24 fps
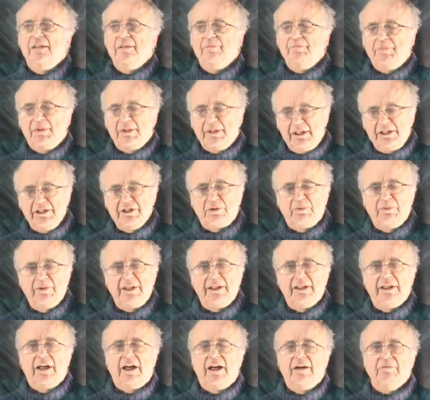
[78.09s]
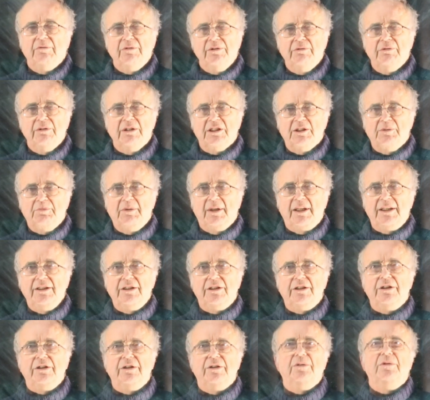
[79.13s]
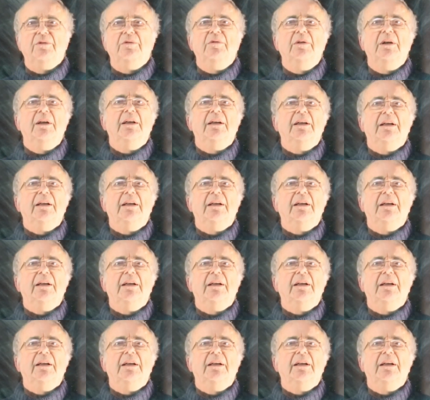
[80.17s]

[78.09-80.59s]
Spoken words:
but this week I want to explain to you